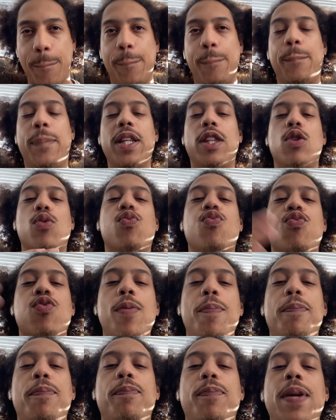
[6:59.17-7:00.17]
But the
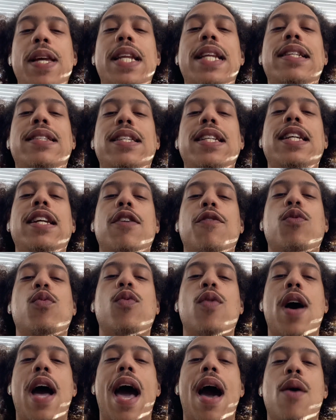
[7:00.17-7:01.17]
rapidity of
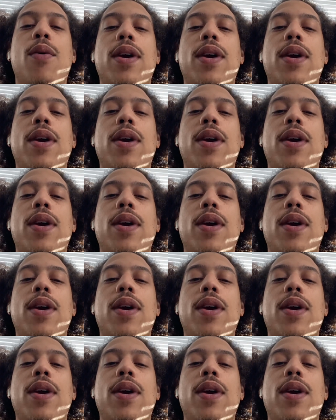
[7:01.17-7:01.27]
how